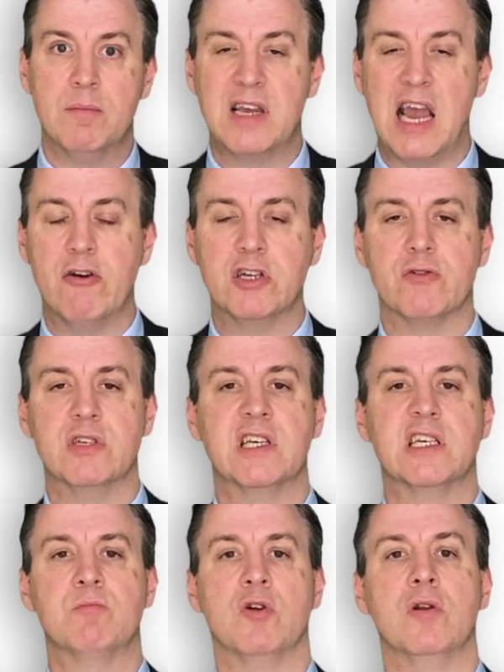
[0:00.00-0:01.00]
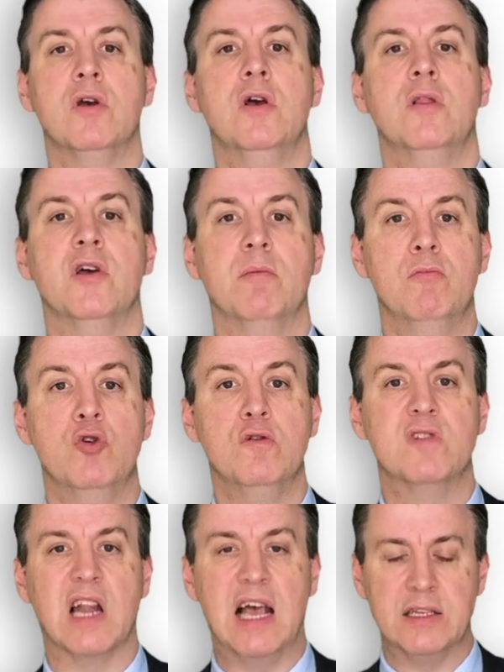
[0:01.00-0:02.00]
characteristics but that
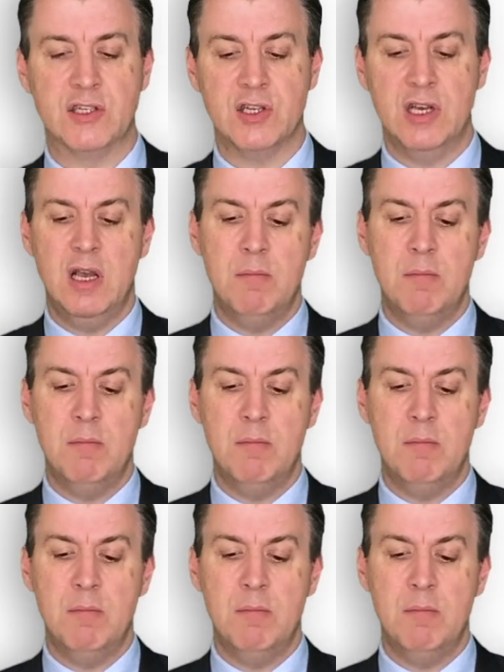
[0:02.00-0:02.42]
moves less.